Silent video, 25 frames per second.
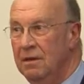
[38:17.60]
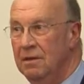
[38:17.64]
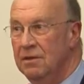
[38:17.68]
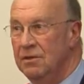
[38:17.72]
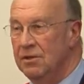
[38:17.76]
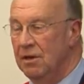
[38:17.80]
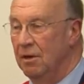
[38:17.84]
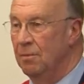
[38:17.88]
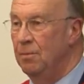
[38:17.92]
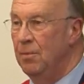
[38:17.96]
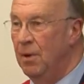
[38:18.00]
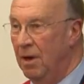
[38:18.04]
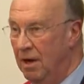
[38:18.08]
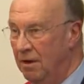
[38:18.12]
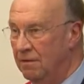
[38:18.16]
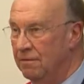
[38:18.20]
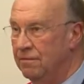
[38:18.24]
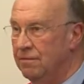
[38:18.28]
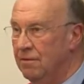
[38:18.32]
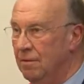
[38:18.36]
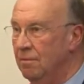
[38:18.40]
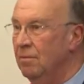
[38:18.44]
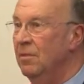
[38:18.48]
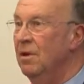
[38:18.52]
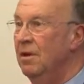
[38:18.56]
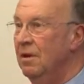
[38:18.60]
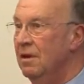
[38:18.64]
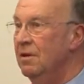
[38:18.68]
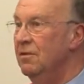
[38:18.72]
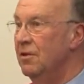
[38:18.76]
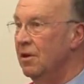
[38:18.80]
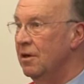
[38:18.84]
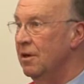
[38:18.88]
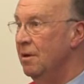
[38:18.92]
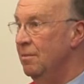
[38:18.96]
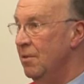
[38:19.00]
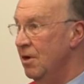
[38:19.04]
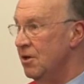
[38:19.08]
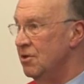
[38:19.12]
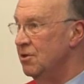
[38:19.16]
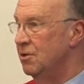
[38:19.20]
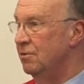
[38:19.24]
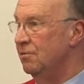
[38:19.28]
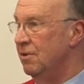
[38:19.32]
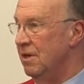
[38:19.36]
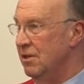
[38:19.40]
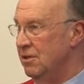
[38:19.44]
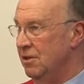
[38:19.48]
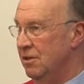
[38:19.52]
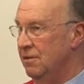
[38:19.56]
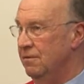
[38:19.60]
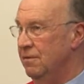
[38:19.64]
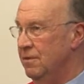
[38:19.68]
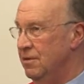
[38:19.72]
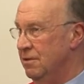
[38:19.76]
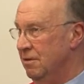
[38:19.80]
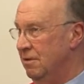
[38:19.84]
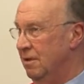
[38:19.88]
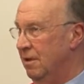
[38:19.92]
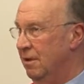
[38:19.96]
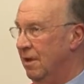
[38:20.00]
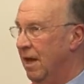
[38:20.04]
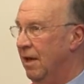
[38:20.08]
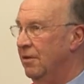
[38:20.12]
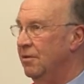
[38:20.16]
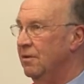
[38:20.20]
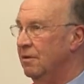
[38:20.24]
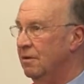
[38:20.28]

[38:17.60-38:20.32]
So apart from the commercial reasons for doing that,